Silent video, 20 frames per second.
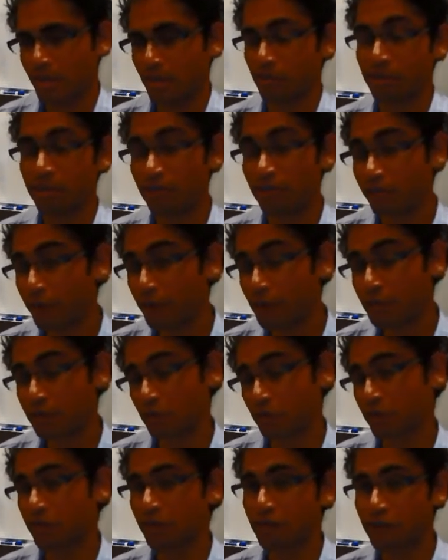And on the
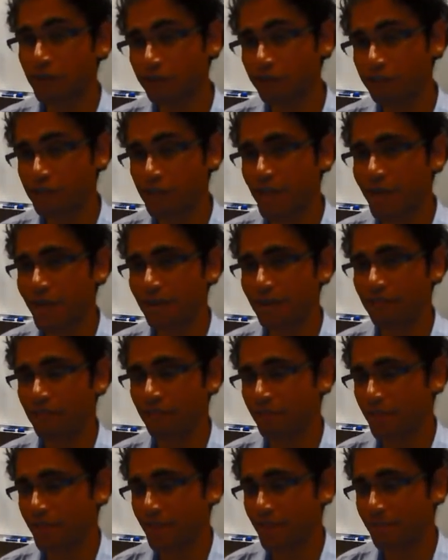fourth or the fifth trial,
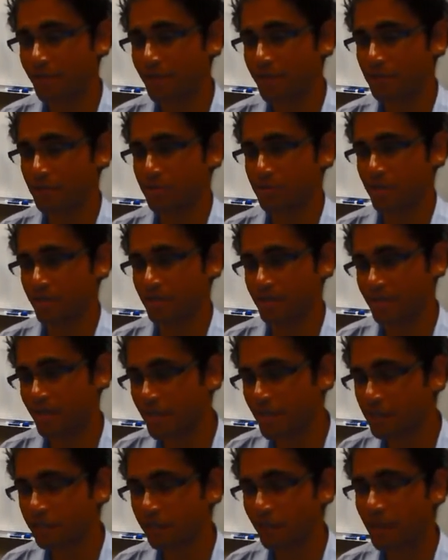we were able to
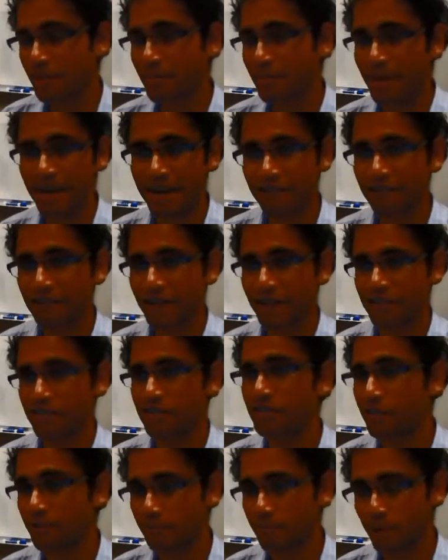successfully
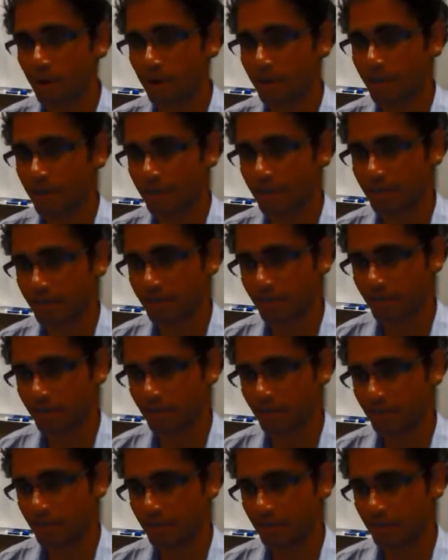manufacture the product.
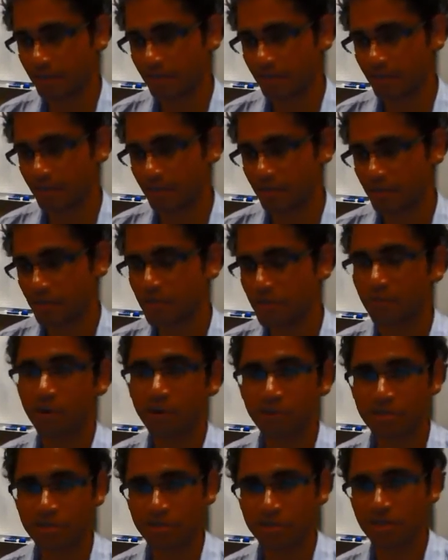So
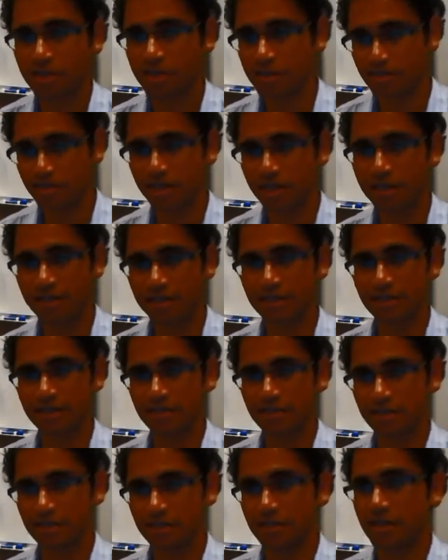what was the result?
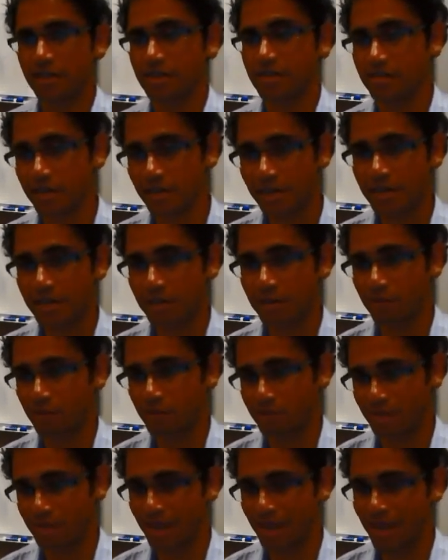The result
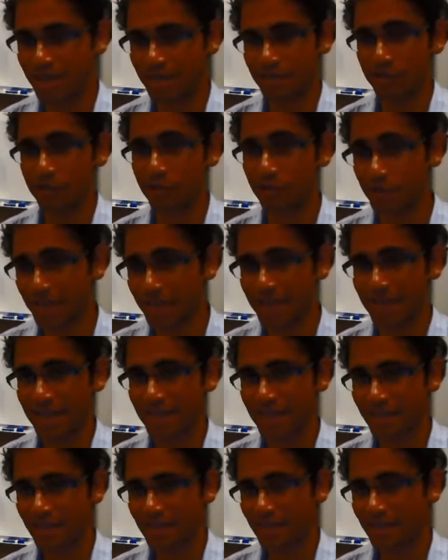was that
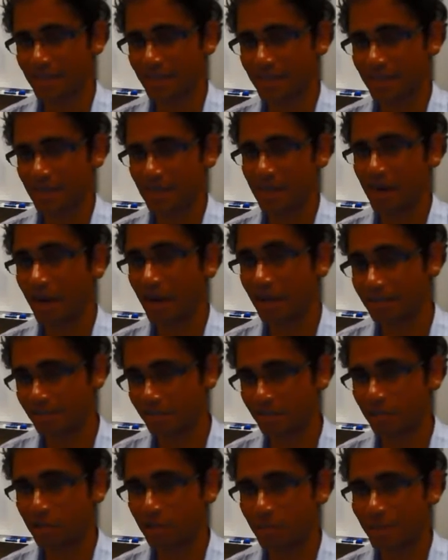today,
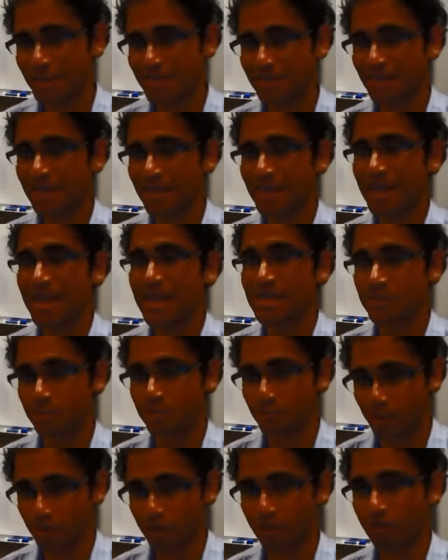azithromycin
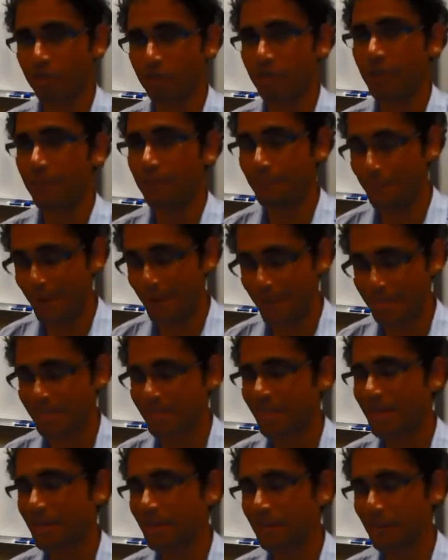is one of the
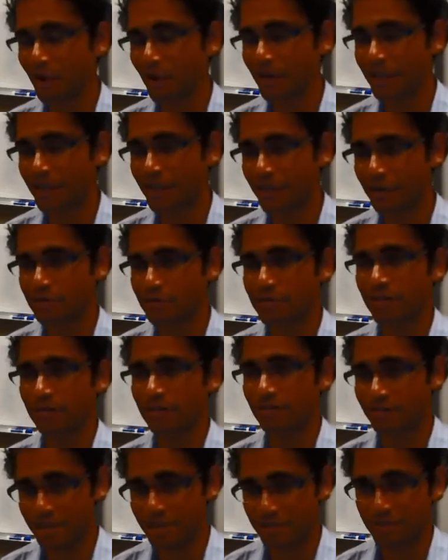best-selling molecules
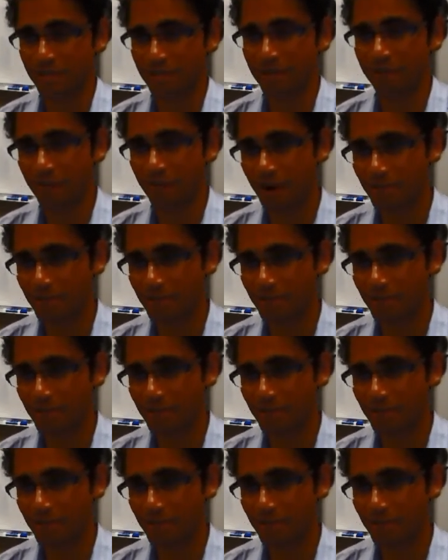of Century